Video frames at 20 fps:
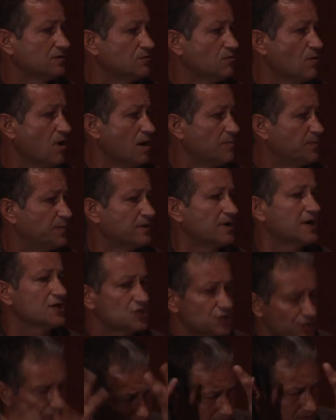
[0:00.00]

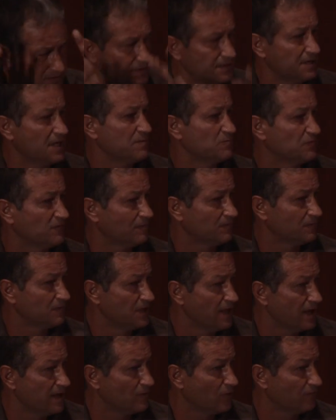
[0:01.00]
cooperation in the
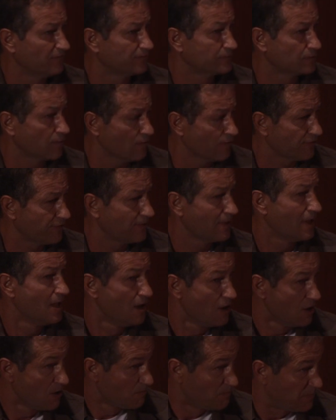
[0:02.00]
name of growth.
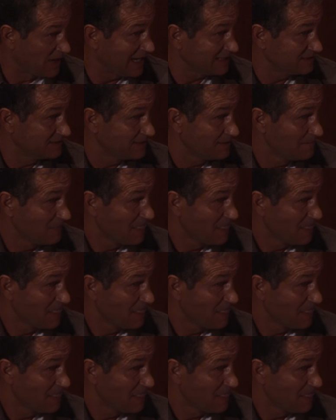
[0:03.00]
But